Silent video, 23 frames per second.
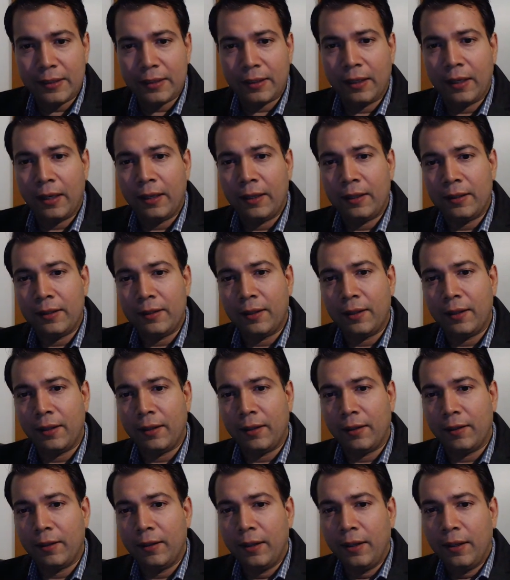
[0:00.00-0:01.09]
And
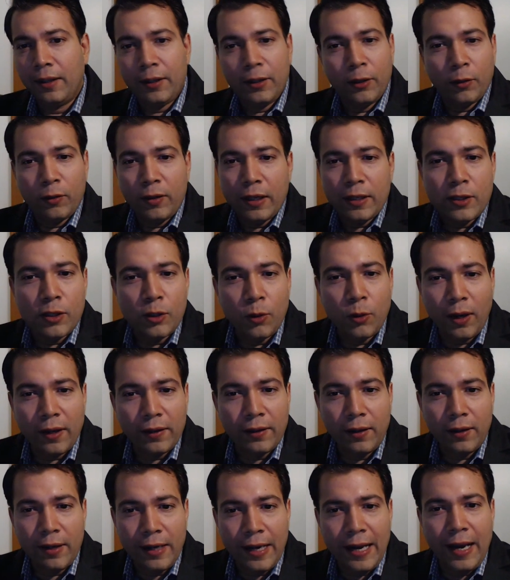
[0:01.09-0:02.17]
there's no
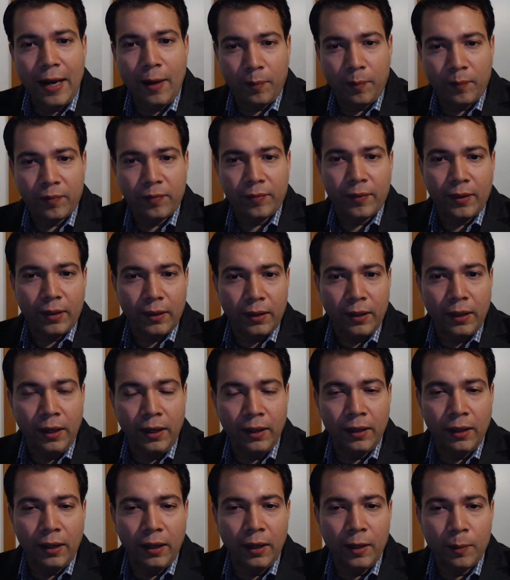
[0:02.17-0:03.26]
other name
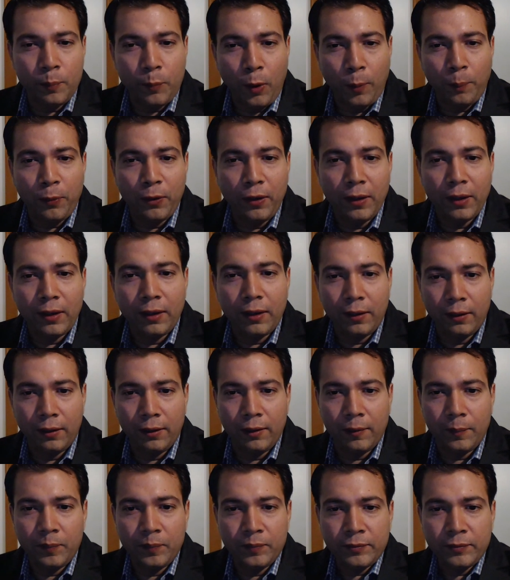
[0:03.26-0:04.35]
in
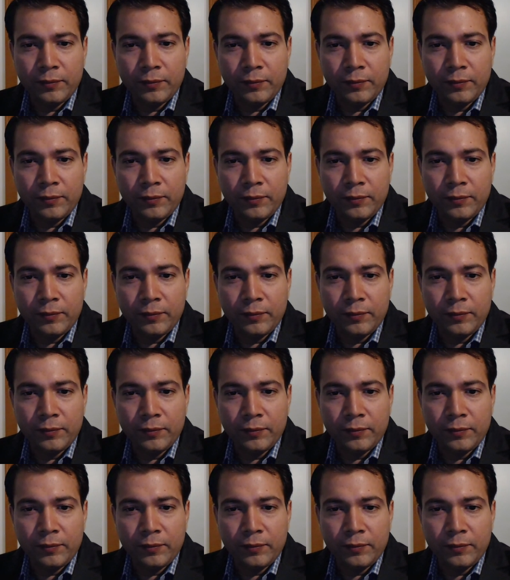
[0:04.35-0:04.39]
popular